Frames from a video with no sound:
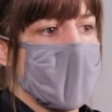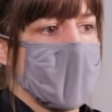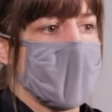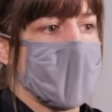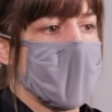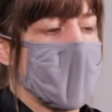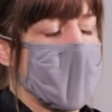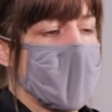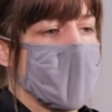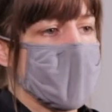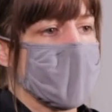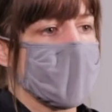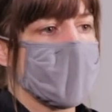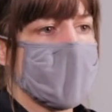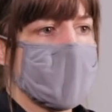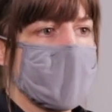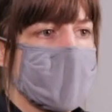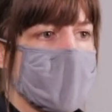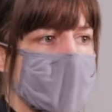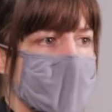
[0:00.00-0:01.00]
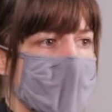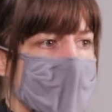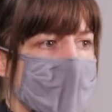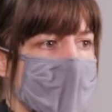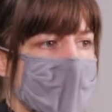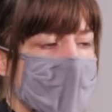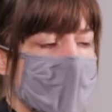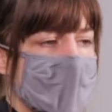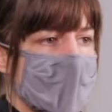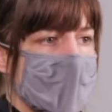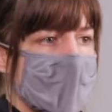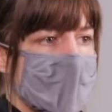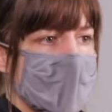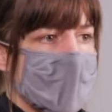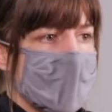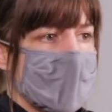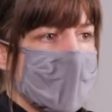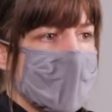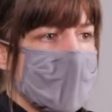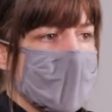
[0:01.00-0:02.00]
I have,
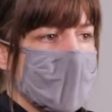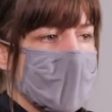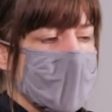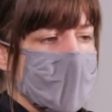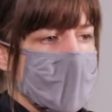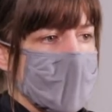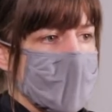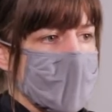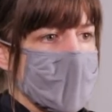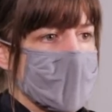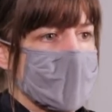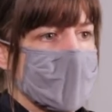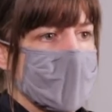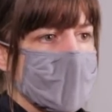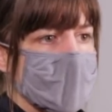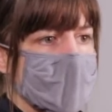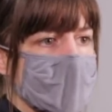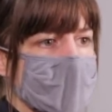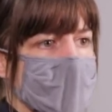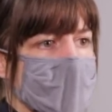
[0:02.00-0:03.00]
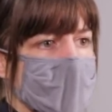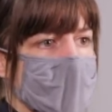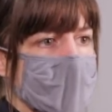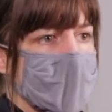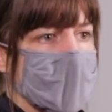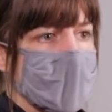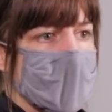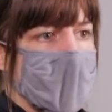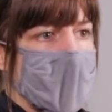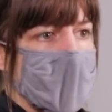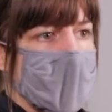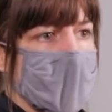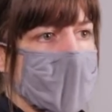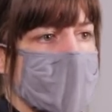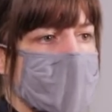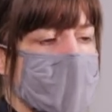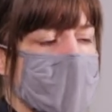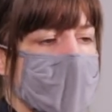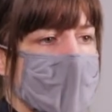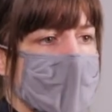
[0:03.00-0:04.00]
you know, this issue with
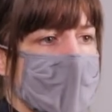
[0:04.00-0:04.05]
like